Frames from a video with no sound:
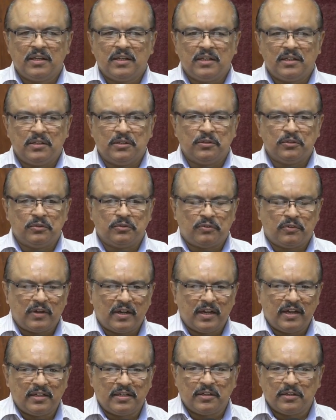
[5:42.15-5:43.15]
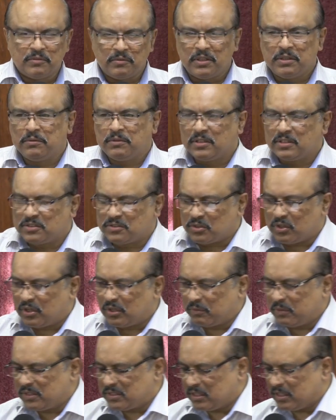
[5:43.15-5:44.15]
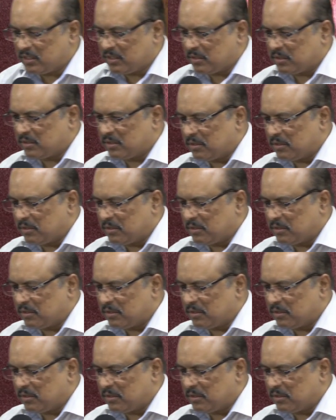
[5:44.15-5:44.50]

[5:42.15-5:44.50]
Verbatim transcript: you find, you know, the, the song we sing, you know,